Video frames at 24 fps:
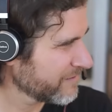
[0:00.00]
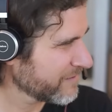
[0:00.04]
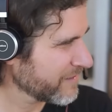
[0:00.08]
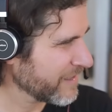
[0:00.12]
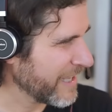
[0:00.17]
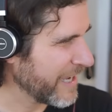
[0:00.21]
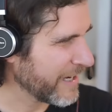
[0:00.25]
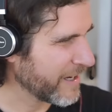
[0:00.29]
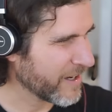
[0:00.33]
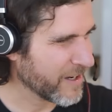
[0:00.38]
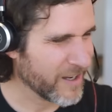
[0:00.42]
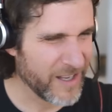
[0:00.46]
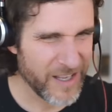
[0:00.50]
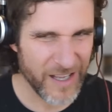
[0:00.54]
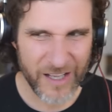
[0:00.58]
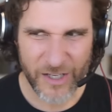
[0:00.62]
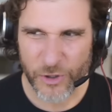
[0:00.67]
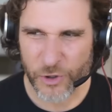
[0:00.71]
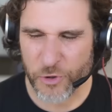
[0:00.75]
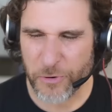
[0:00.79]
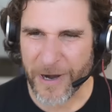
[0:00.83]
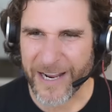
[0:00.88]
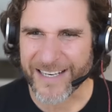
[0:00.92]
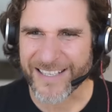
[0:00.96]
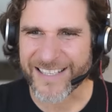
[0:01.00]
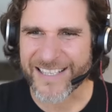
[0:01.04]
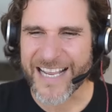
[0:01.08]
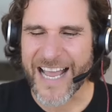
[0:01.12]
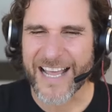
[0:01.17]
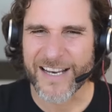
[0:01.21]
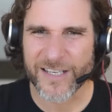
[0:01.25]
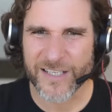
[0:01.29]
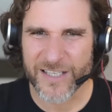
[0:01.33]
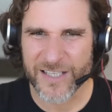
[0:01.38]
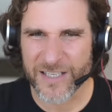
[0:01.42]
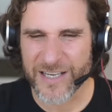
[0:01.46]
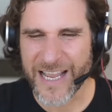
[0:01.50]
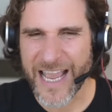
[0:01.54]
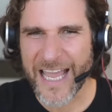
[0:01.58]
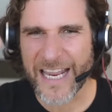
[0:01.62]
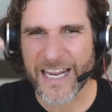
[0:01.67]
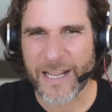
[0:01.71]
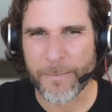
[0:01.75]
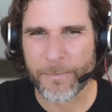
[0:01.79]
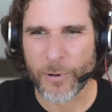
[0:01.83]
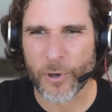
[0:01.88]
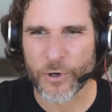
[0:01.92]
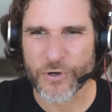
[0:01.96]
like transcends
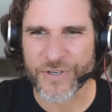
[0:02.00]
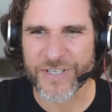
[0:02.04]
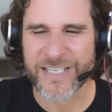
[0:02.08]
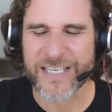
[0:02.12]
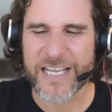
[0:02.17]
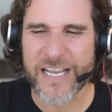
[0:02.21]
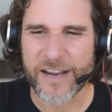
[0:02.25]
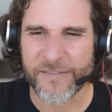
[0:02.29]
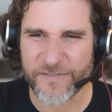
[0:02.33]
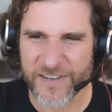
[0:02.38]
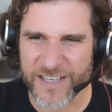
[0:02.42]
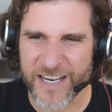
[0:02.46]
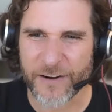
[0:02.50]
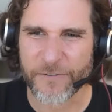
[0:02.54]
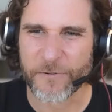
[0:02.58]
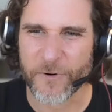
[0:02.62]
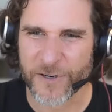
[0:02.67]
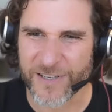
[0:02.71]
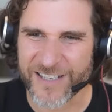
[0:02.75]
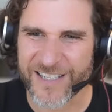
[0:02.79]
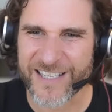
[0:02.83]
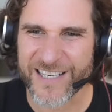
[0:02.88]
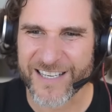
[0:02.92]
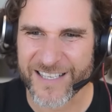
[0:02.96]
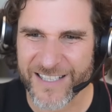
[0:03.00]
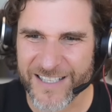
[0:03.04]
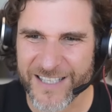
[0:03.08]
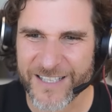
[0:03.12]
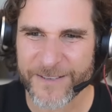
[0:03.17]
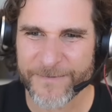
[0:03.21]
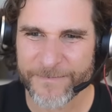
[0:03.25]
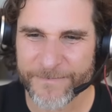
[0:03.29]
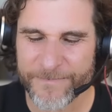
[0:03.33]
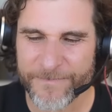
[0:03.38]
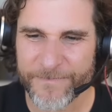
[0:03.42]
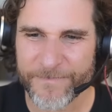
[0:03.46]
any perceived differences